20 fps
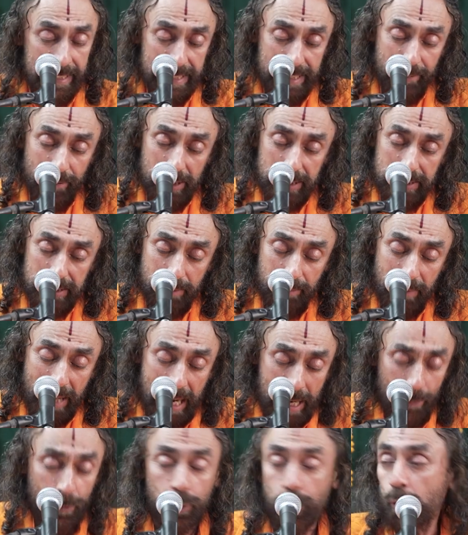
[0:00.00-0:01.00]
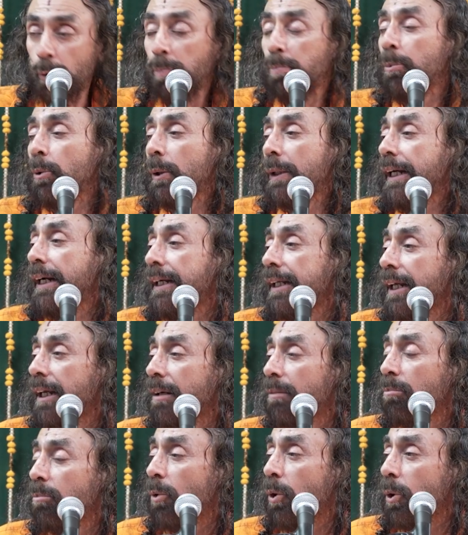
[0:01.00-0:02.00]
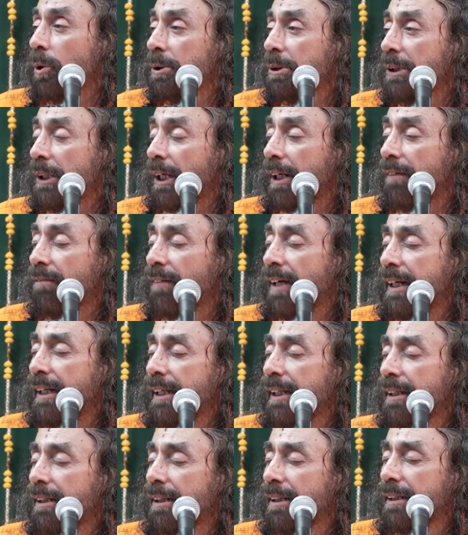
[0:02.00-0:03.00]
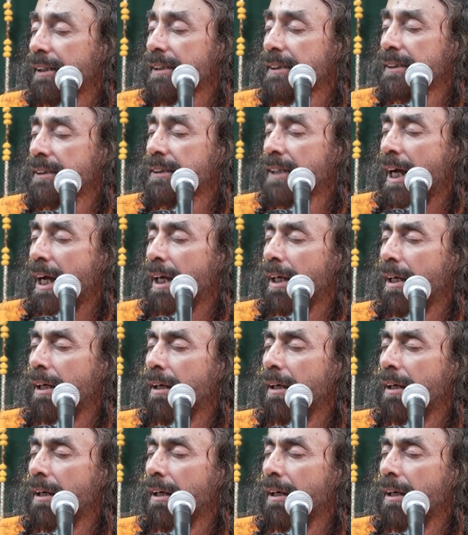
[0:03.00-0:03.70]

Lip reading: he was about to put it in motion when he heard a sigh.